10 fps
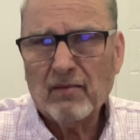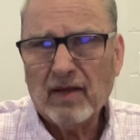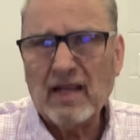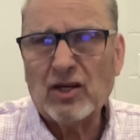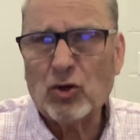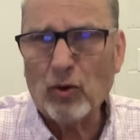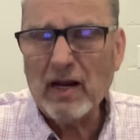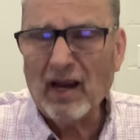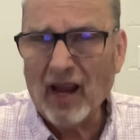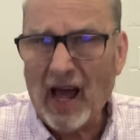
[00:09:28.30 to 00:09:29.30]
He
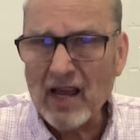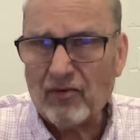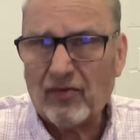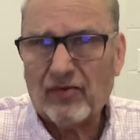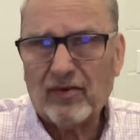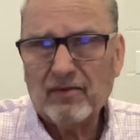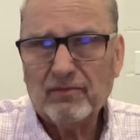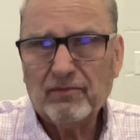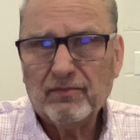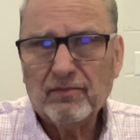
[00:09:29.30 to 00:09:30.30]
decreed life.
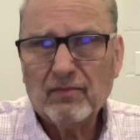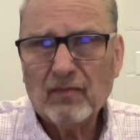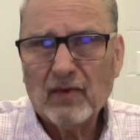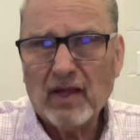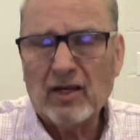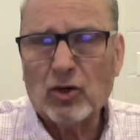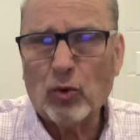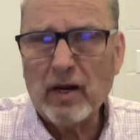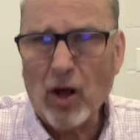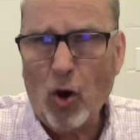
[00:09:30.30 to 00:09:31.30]
He
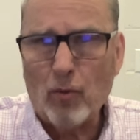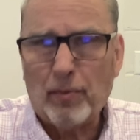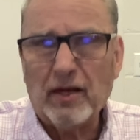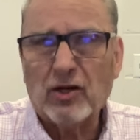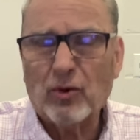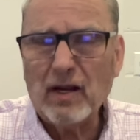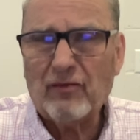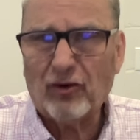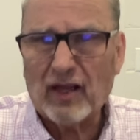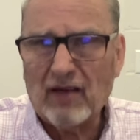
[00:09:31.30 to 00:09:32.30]
decreed hope. He decreed
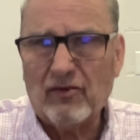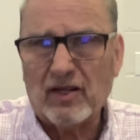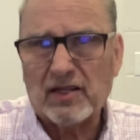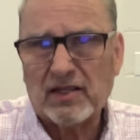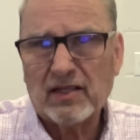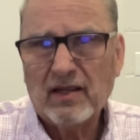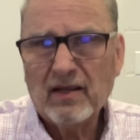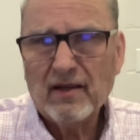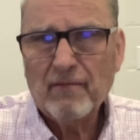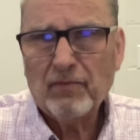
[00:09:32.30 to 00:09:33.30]
forgiveness.
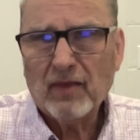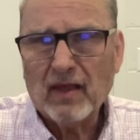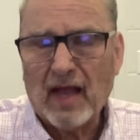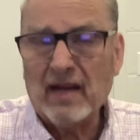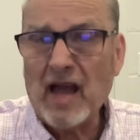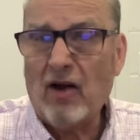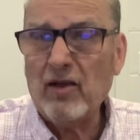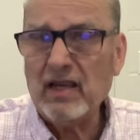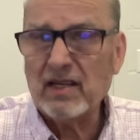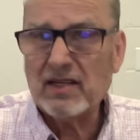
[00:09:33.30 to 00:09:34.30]
And now
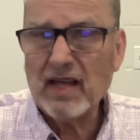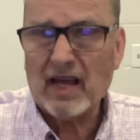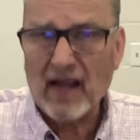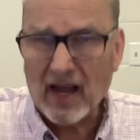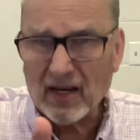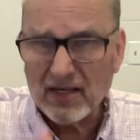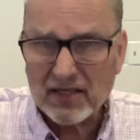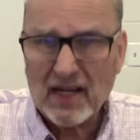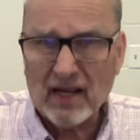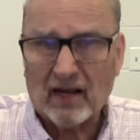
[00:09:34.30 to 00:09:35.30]
he has said,
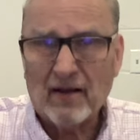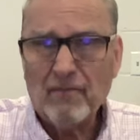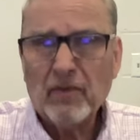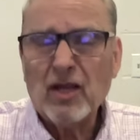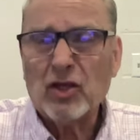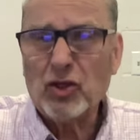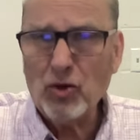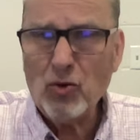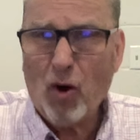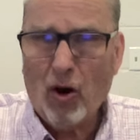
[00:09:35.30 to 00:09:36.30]
Ecclesia,
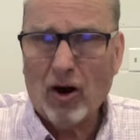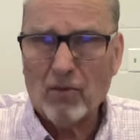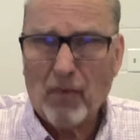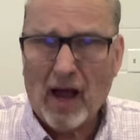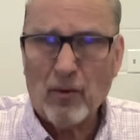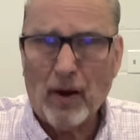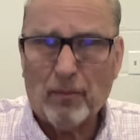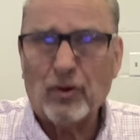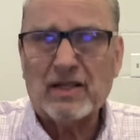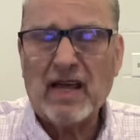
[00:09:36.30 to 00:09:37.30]
you are my
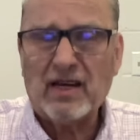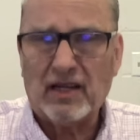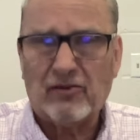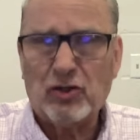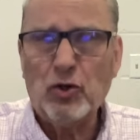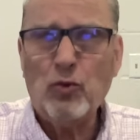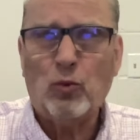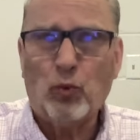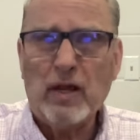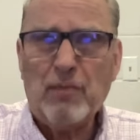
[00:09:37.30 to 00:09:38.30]
representatives. You
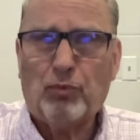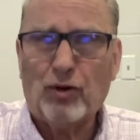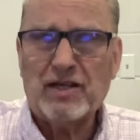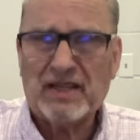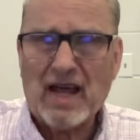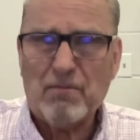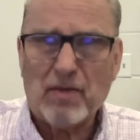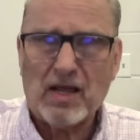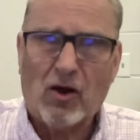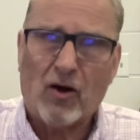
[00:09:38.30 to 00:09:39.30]
represent
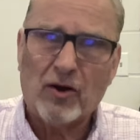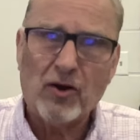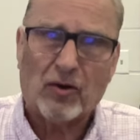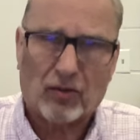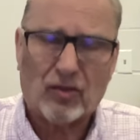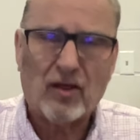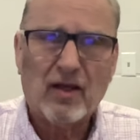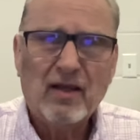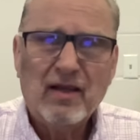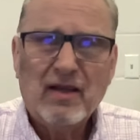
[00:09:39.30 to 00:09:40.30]
me on earth.
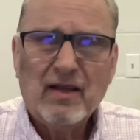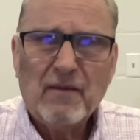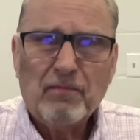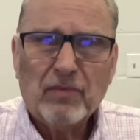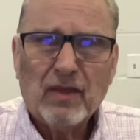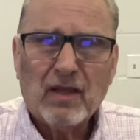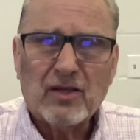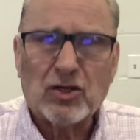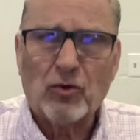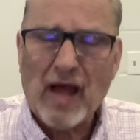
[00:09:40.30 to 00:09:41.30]

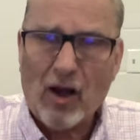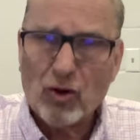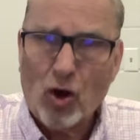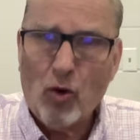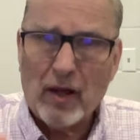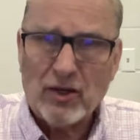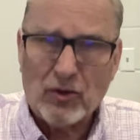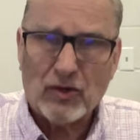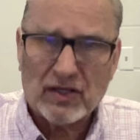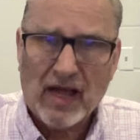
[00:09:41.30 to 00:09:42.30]
So now go and
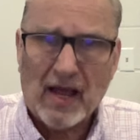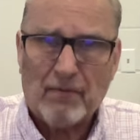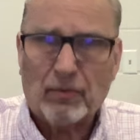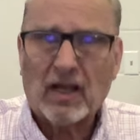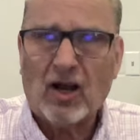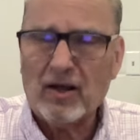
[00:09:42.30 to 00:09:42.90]
do the same.